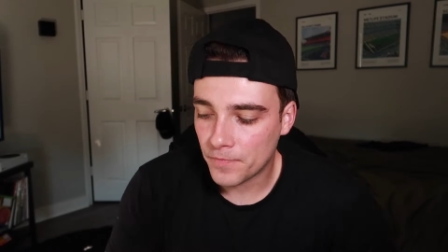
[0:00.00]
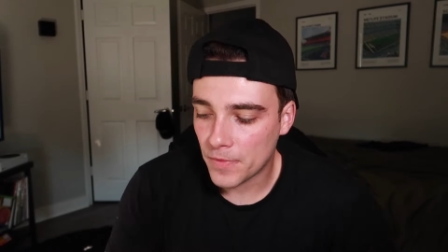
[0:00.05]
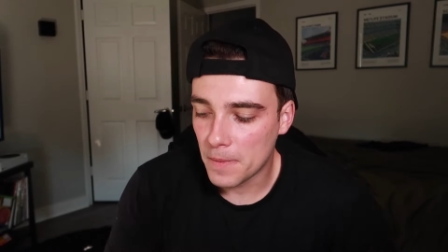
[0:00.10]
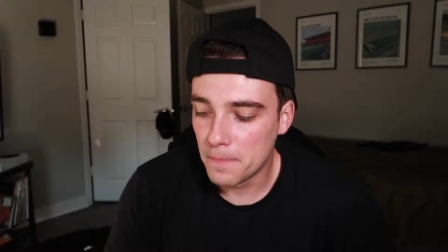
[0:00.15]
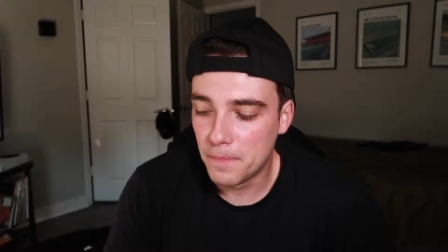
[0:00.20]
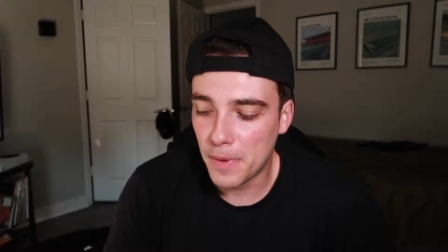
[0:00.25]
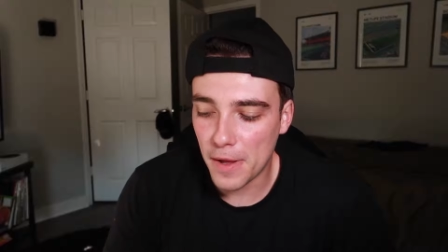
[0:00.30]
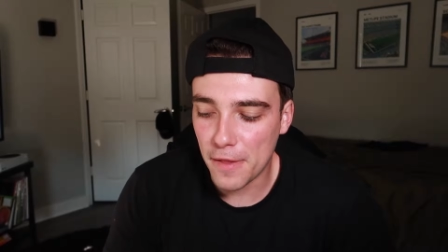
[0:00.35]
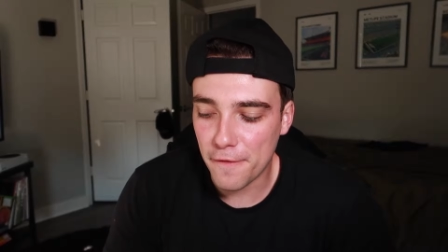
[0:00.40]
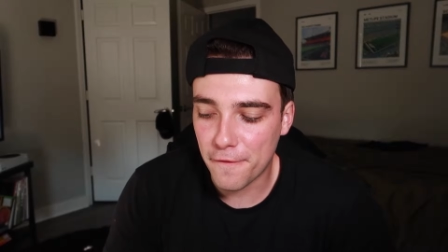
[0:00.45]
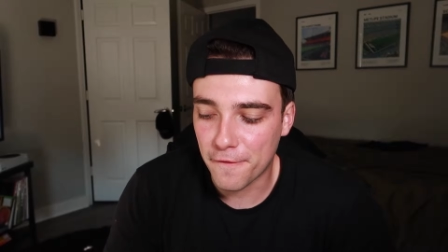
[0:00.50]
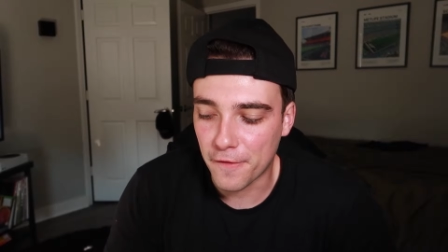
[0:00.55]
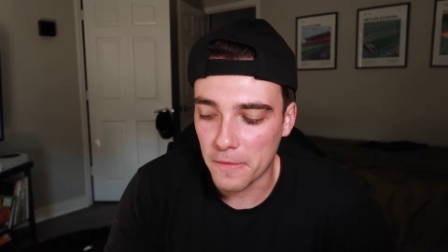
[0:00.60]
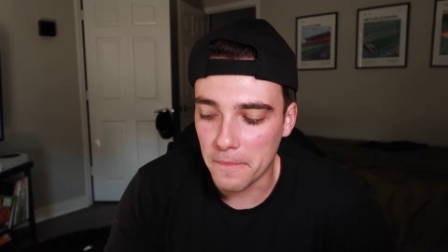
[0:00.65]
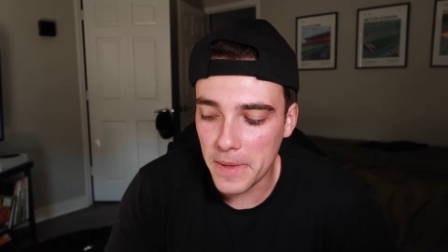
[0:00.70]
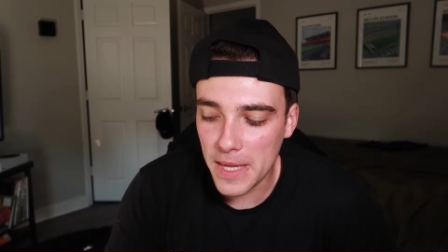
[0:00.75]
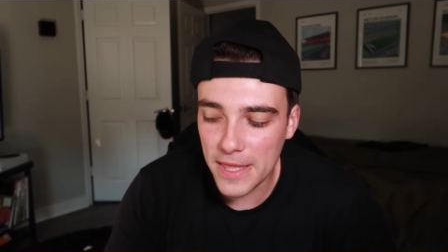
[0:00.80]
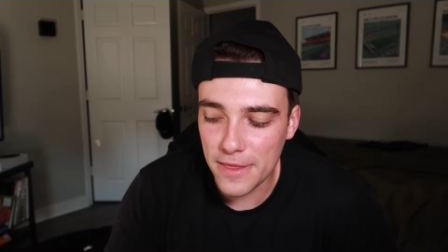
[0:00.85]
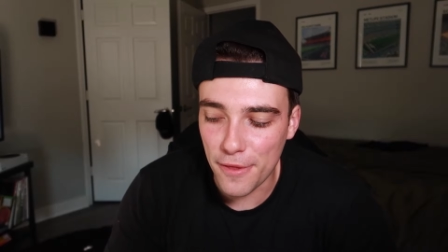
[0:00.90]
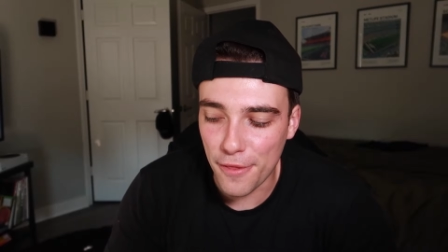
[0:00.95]
but for
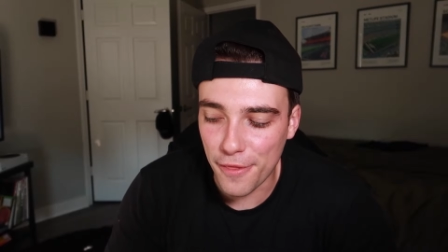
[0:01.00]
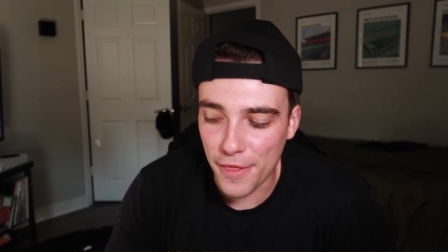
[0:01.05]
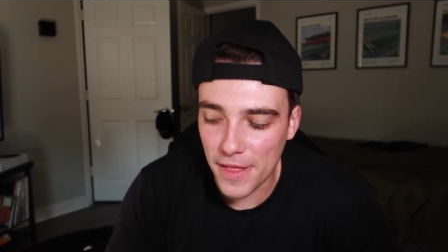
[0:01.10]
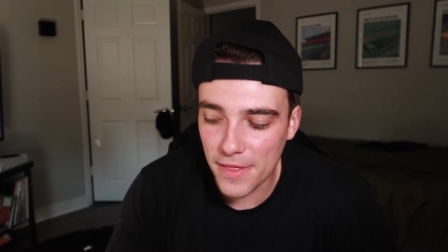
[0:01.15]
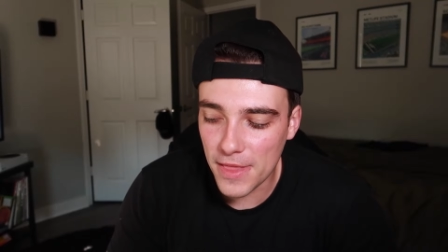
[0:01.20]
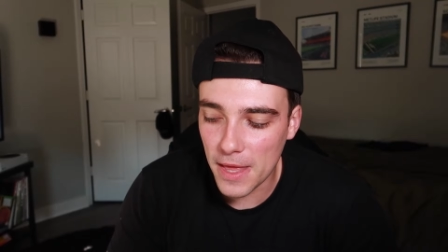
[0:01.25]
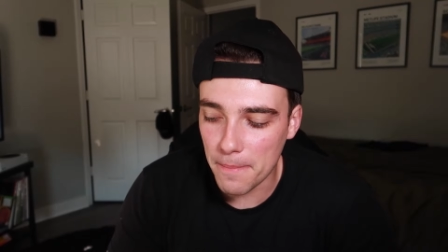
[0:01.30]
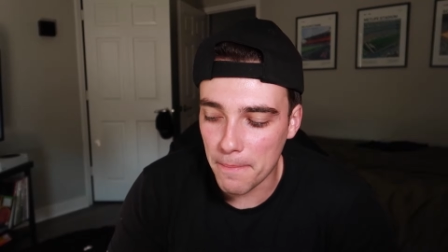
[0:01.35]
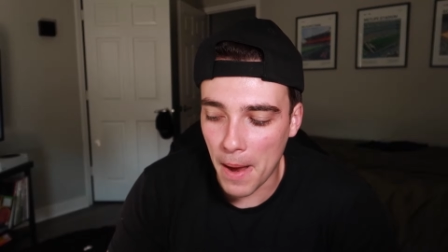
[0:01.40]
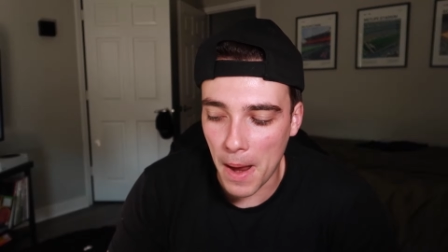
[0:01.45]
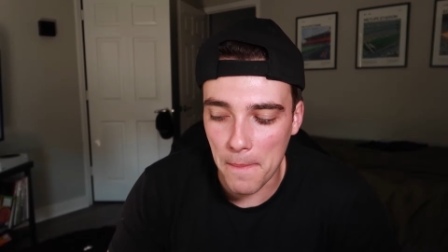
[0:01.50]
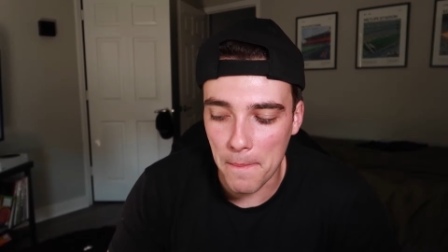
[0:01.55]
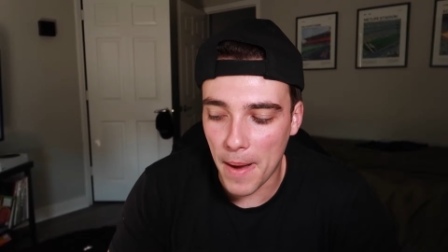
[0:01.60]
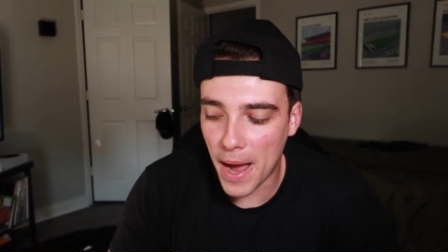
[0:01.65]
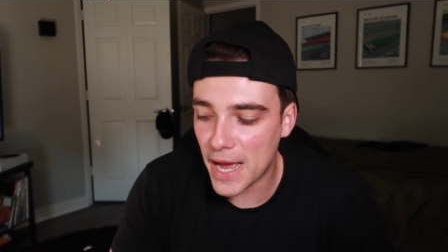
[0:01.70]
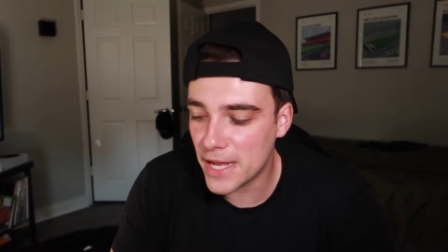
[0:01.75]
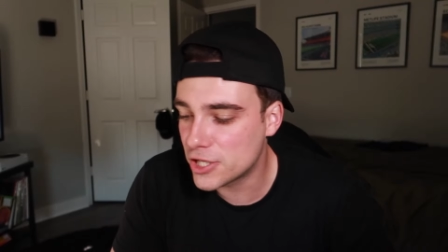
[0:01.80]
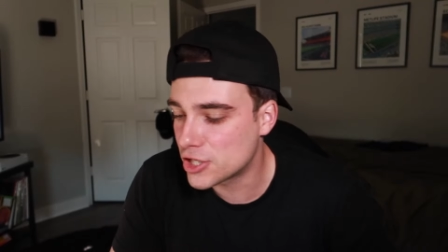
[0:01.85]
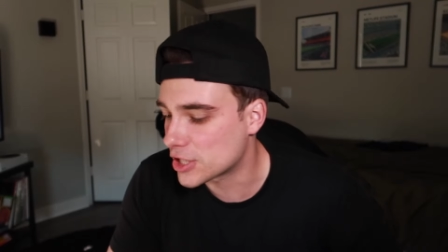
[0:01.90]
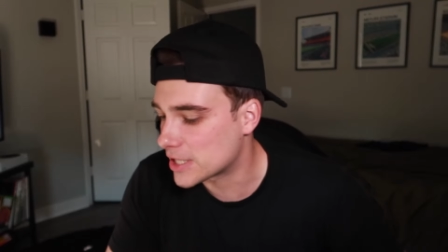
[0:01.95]
me the thing that my
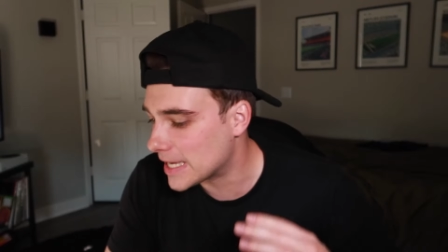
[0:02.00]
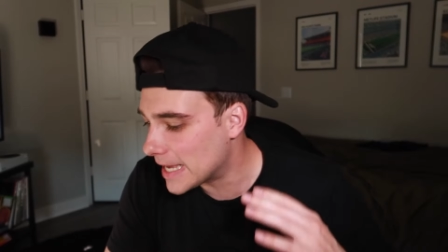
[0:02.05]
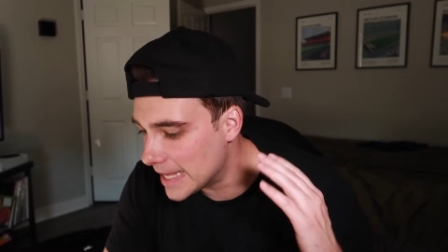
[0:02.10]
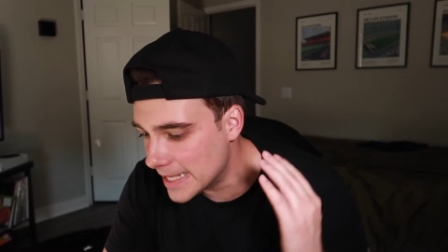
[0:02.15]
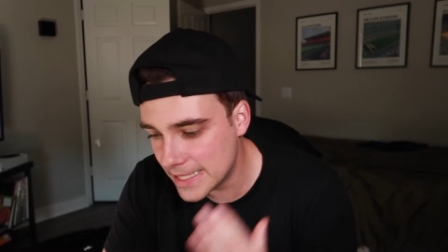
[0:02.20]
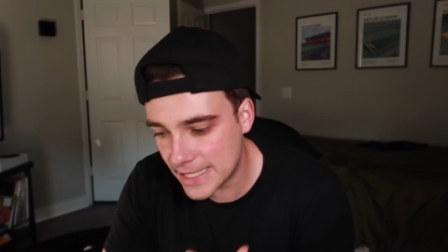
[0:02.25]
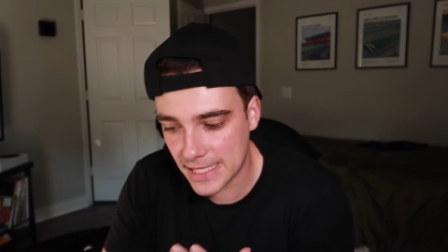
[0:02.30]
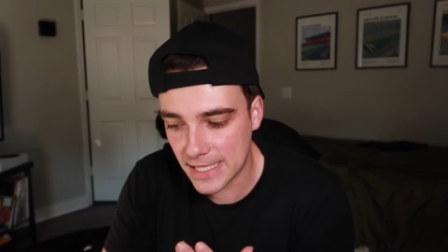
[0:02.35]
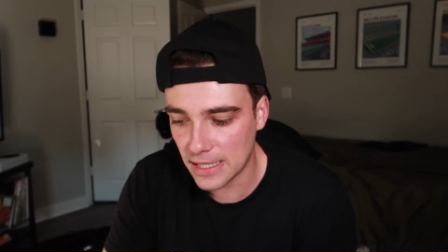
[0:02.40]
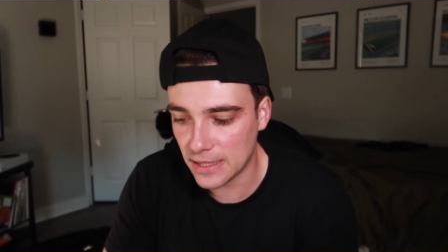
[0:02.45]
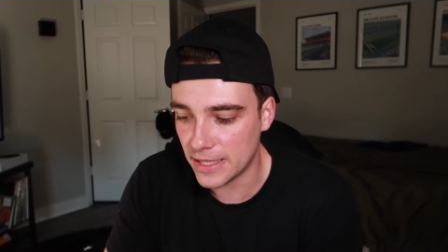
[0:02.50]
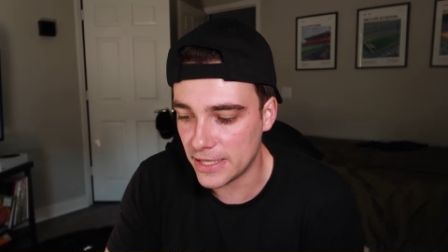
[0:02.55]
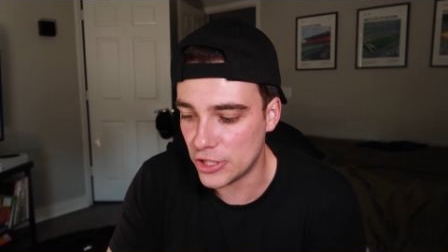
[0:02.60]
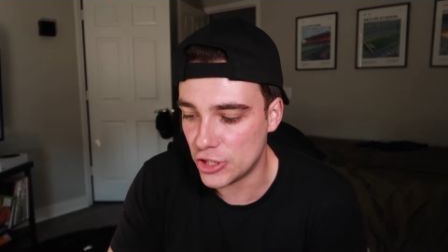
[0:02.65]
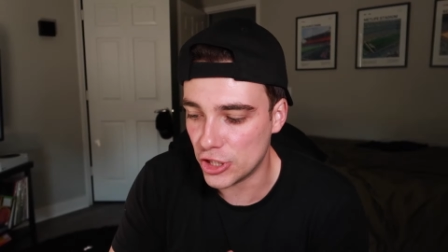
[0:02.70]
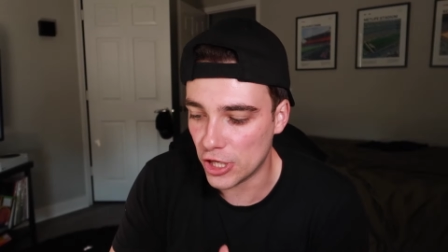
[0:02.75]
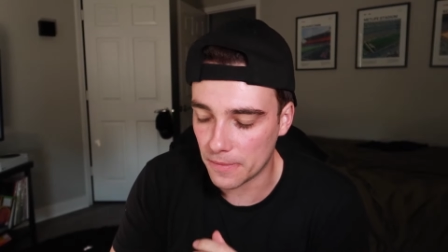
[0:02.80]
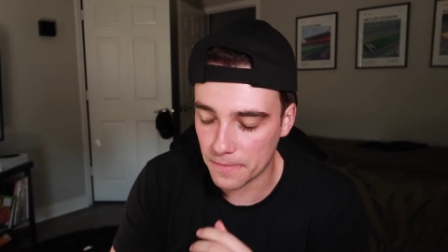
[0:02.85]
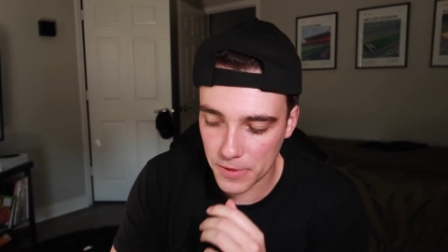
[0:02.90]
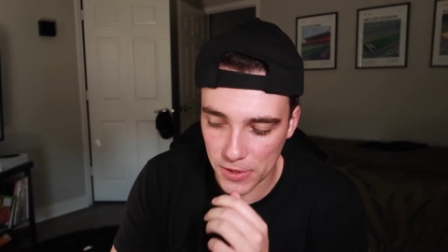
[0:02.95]
mind just instantly
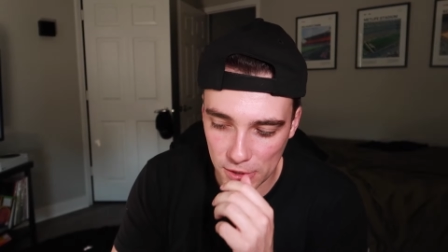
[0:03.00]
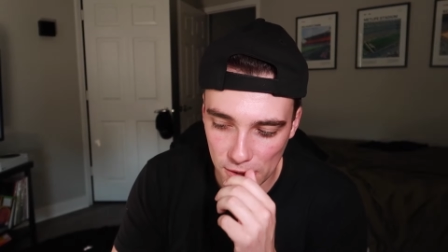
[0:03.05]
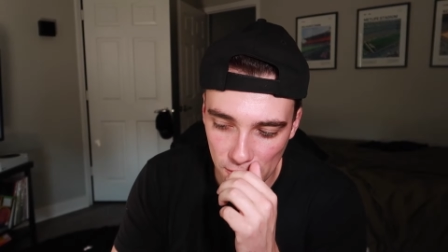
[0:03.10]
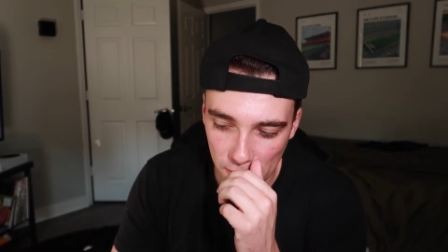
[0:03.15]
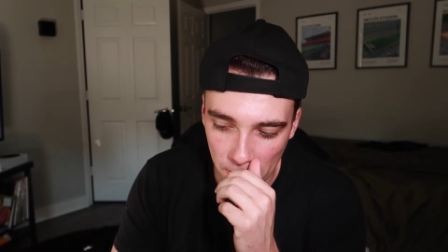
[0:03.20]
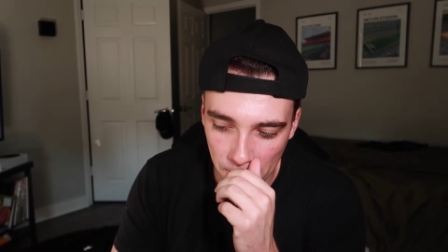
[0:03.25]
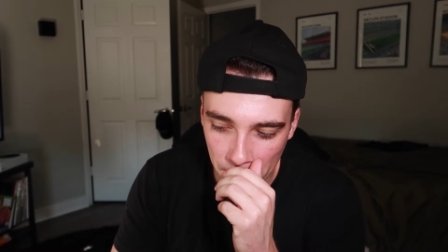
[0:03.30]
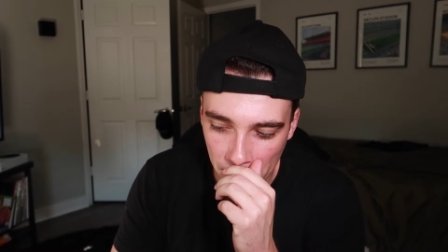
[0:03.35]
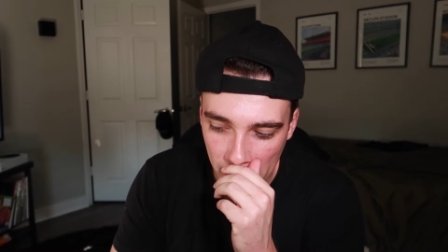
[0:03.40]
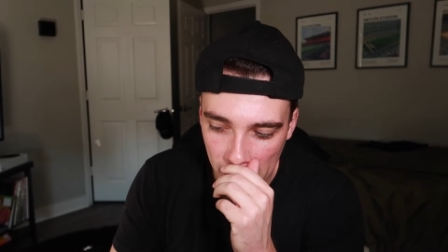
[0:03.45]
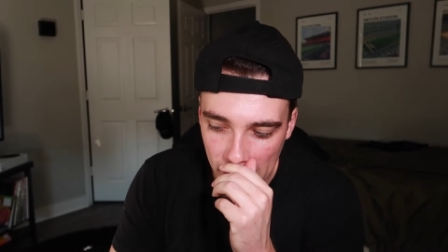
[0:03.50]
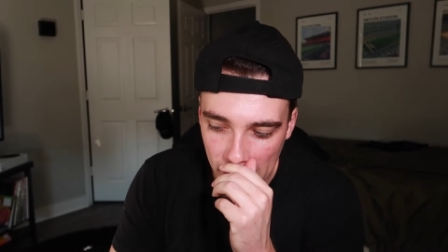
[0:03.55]
jumps to